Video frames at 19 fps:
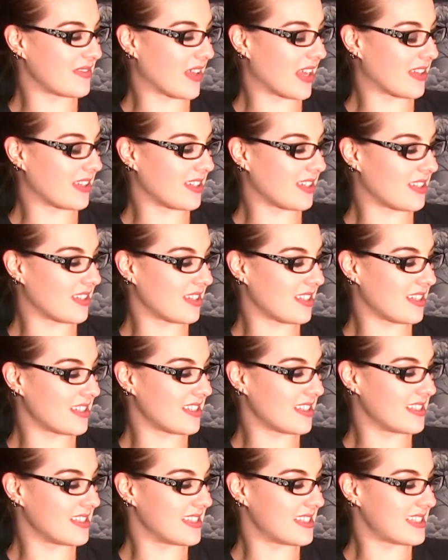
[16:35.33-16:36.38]
valiantly
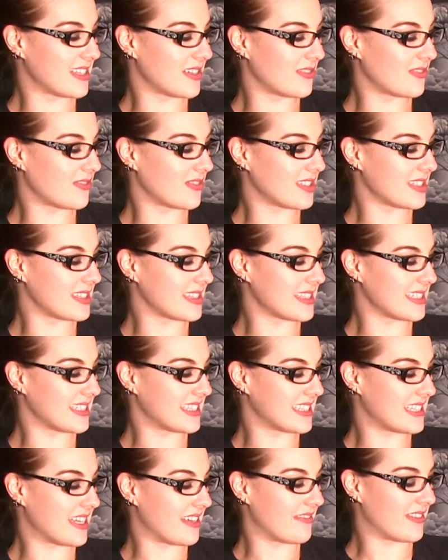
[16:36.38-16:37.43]
and selflessly
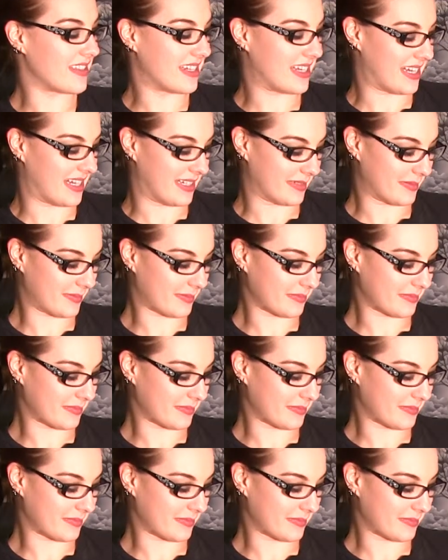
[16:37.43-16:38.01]
save the day.